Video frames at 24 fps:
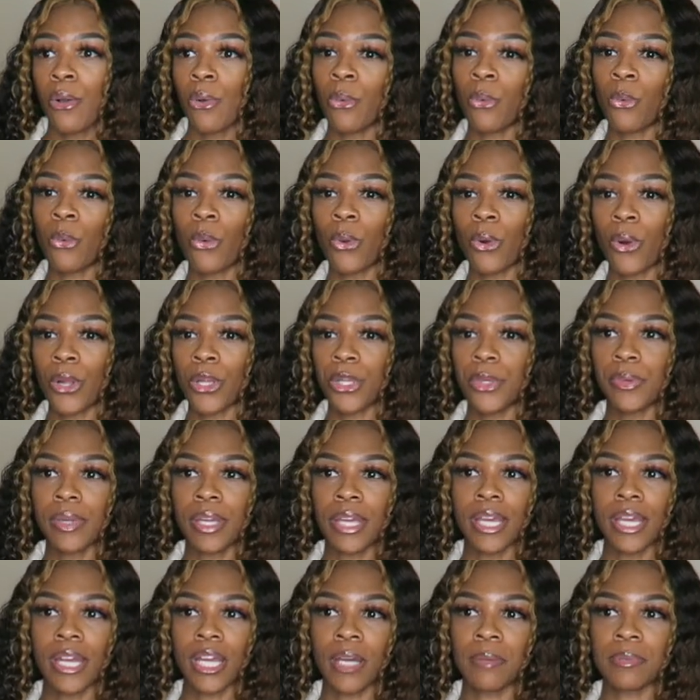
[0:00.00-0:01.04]
Or you
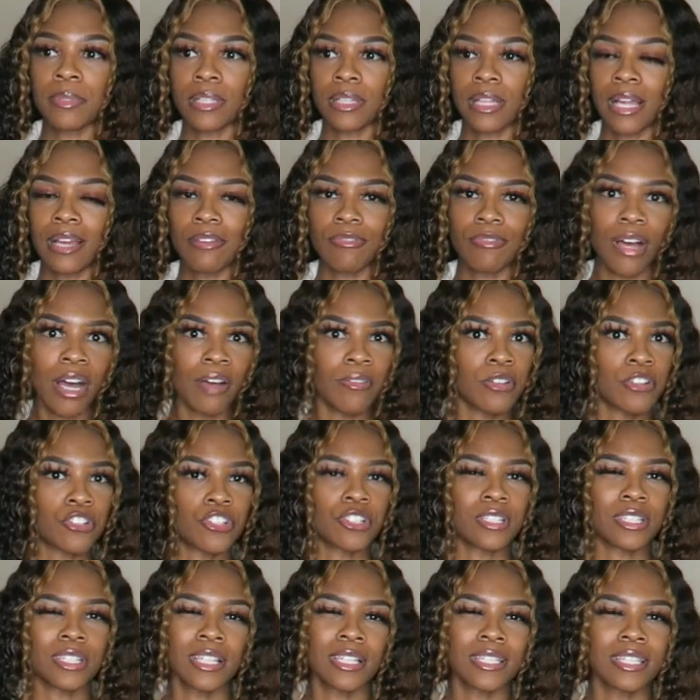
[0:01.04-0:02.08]
can get up to like $500,
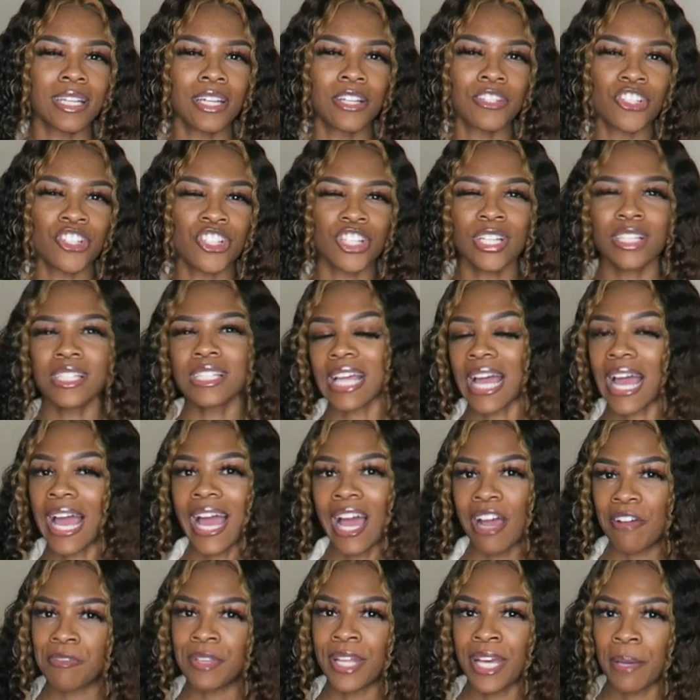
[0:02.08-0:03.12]
$600 just to
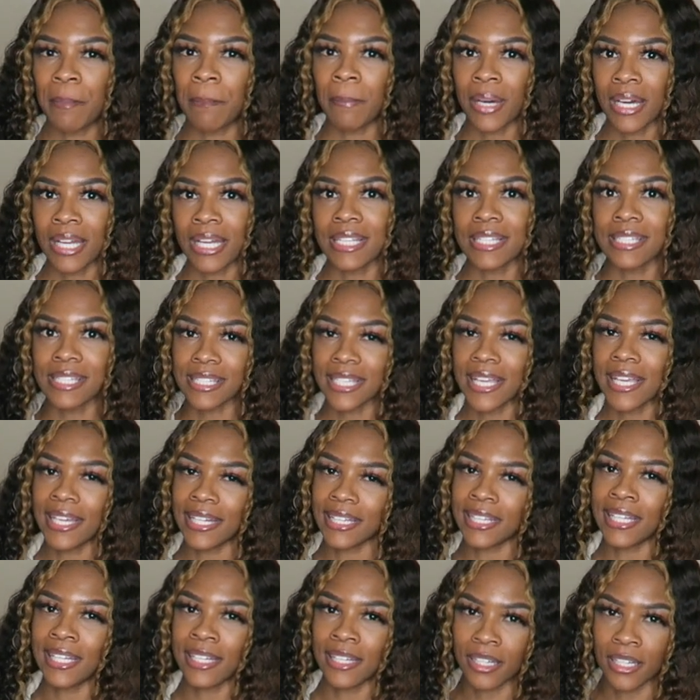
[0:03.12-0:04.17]
have that money sit
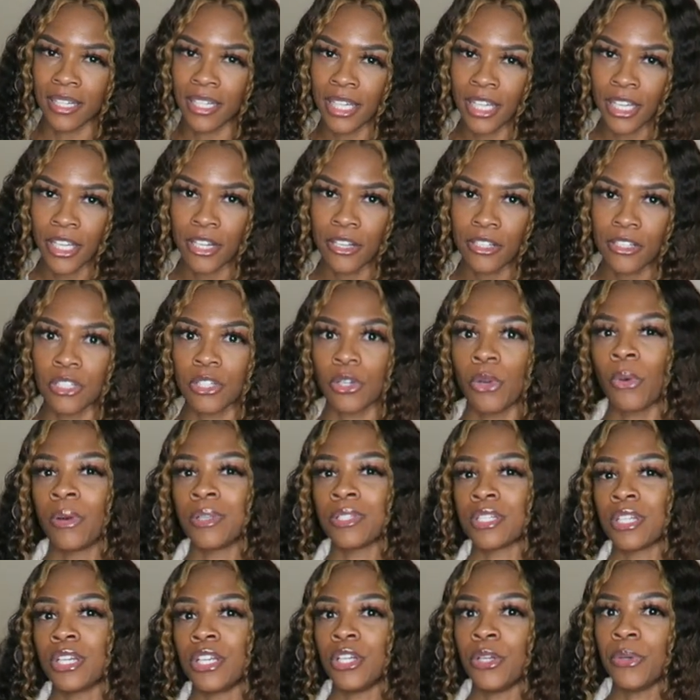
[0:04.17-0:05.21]
at the end of the year to go
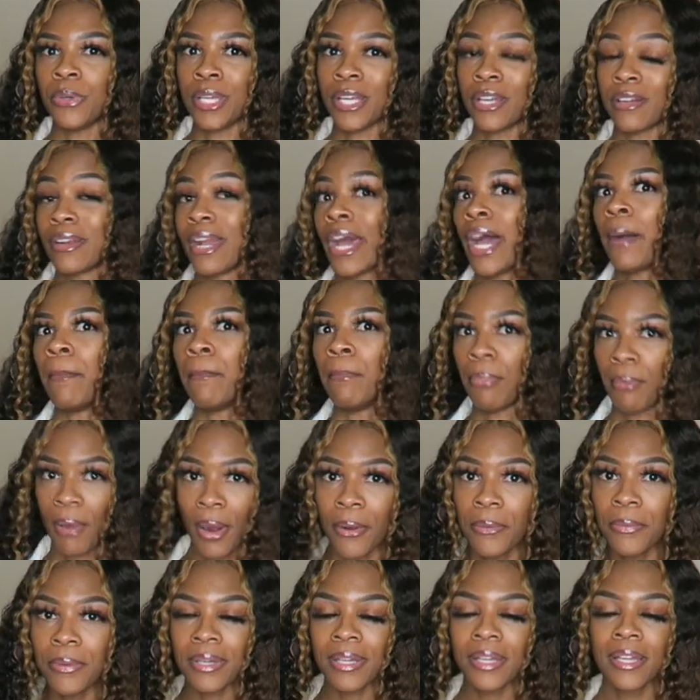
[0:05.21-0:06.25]
into the new year not
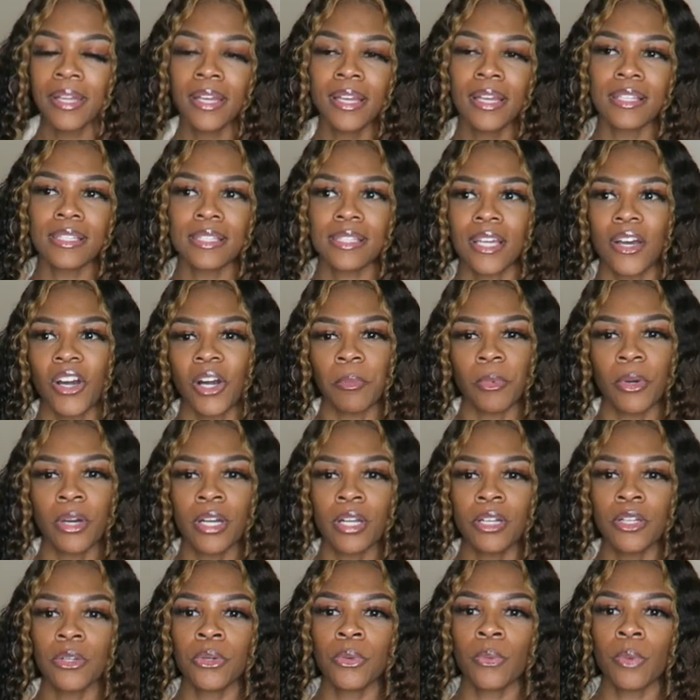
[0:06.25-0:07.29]
broke. So I'm
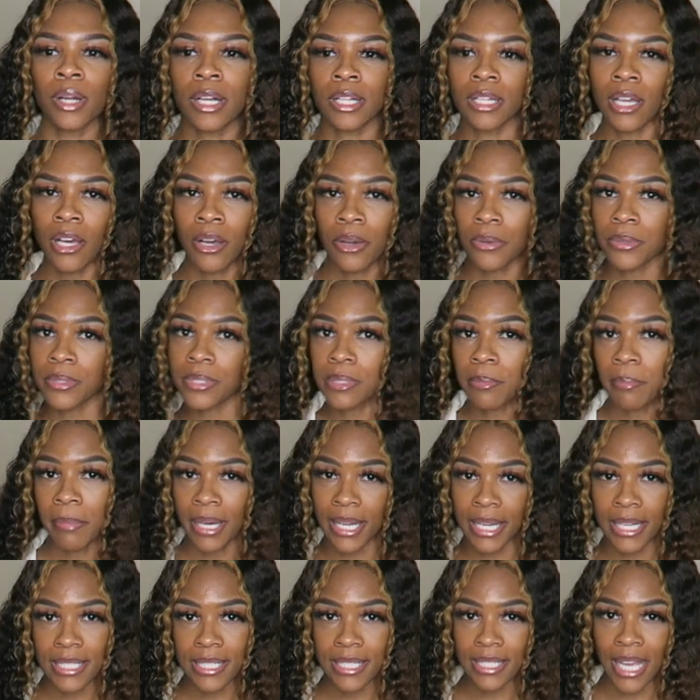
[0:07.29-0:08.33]
going to do one of those
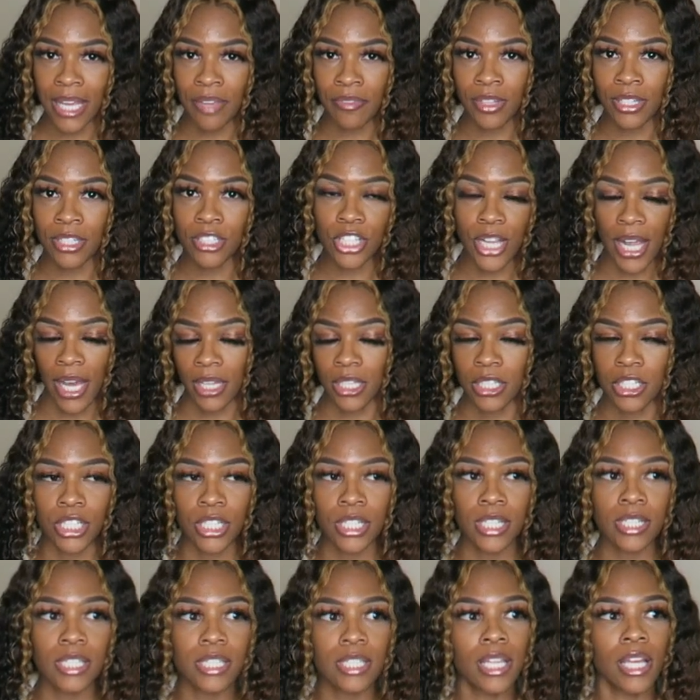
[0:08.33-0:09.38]
money saving
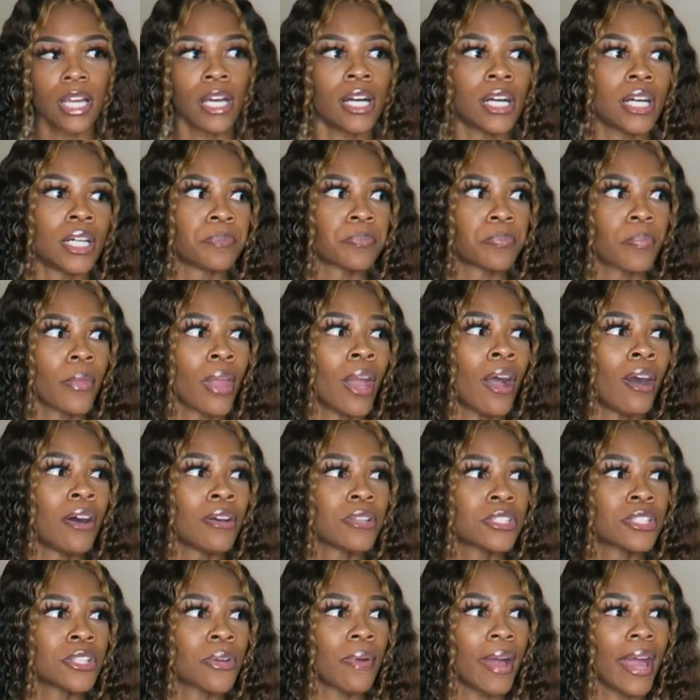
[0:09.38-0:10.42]
challenges. I
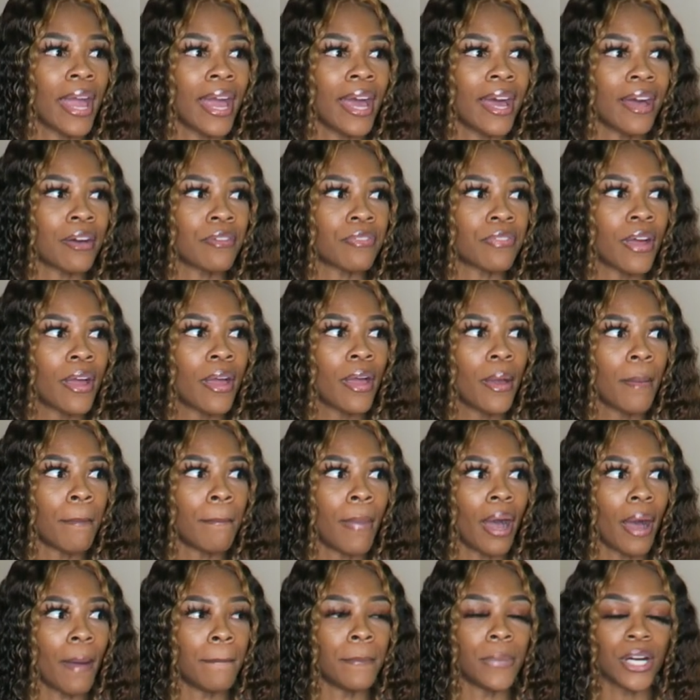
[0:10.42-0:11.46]
also have
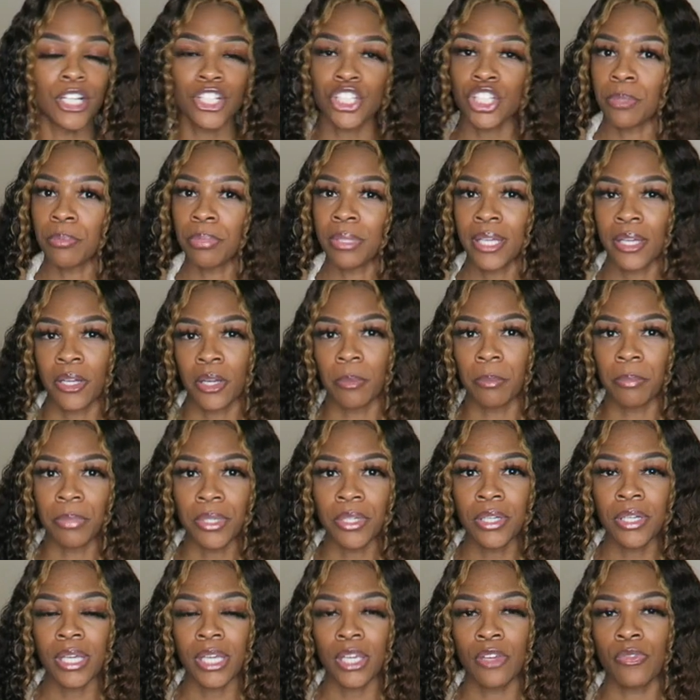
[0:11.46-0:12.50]
my budget planner book.